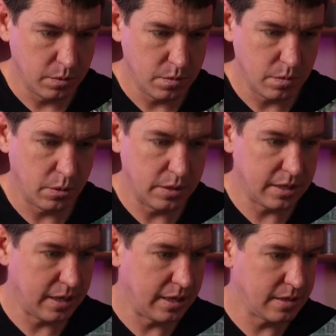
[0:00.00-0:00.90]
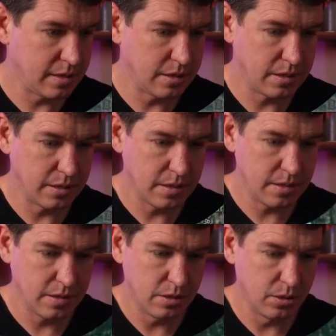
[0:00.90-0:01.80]
Where was I?
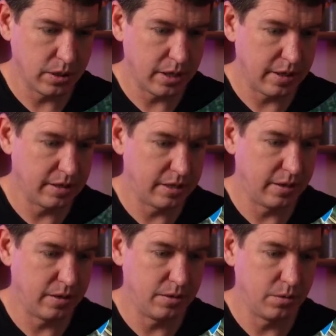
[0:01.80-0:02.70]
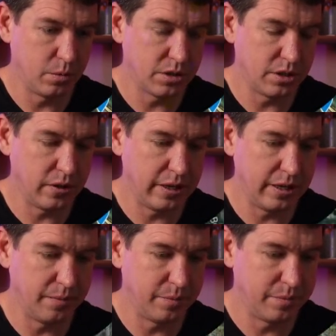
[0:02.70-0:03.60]
Don't cut this, Aaron, we're still in
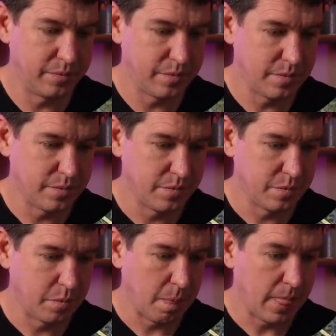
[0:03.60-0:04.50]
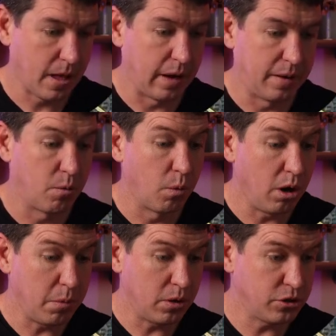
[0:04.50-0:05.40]
it. All right,
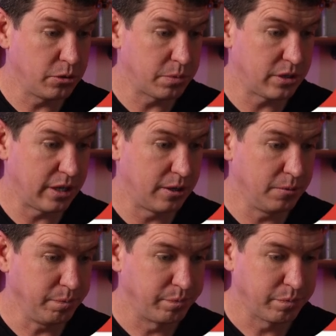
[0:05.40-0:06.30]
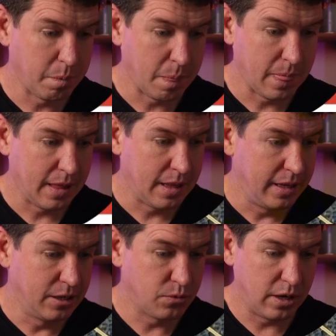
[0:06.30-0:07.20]
Walmart Supercenter
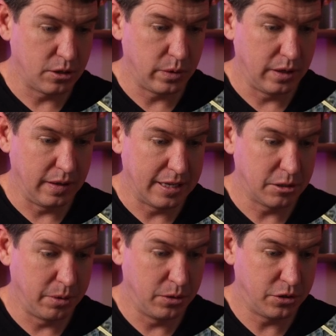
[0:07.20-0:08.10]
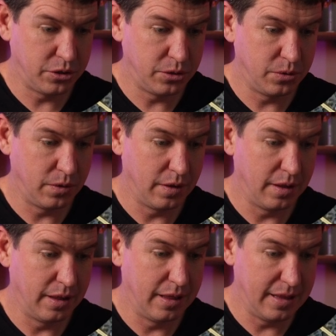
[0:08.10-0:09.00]
is Roswell, as opposed to
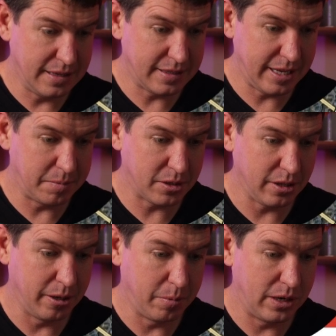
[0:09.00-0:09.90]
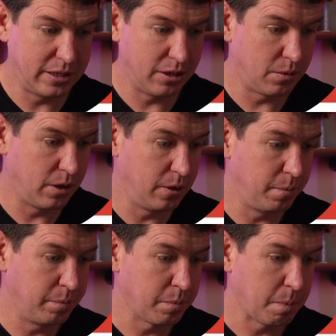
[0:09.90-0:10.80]
this Sam's Club right down the road
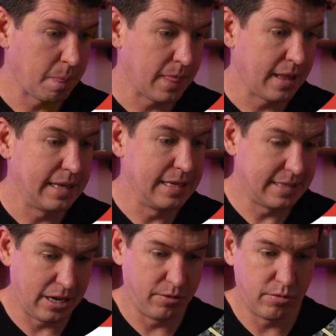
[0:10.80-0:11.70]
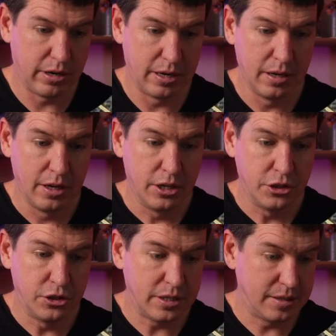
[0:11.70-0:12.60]
is Alpharetta.
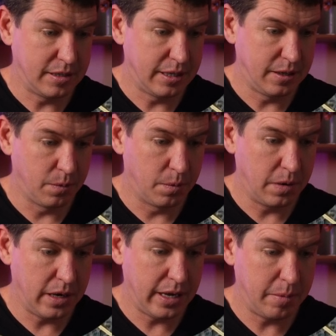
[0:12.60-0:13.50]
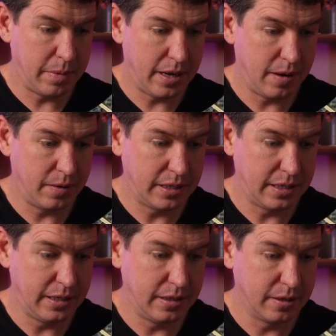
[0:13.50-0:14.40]
So you can see right about
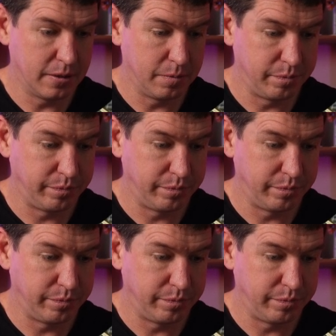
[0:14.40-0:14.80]
here